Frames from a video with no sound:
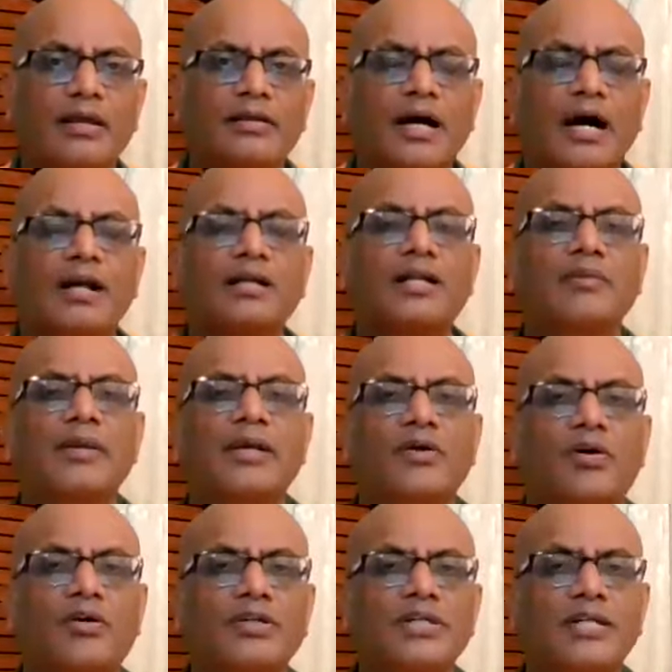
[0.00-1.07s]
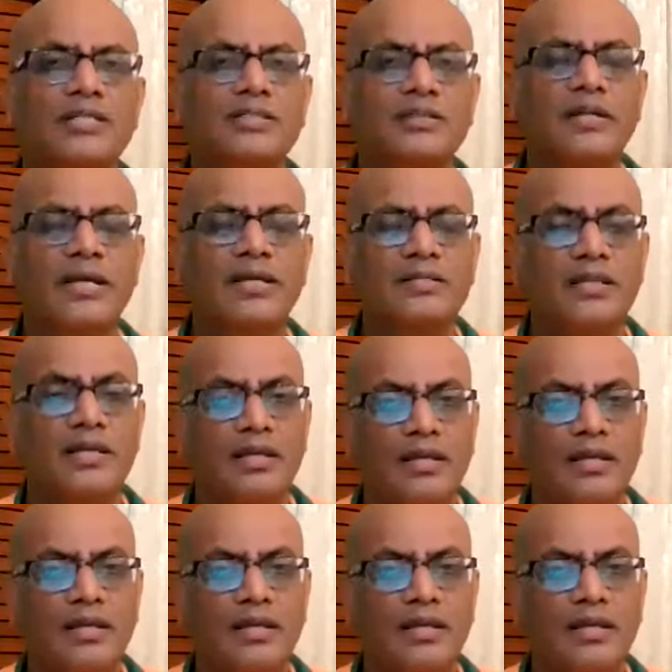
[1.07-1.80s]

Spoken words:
The ultimate consciousness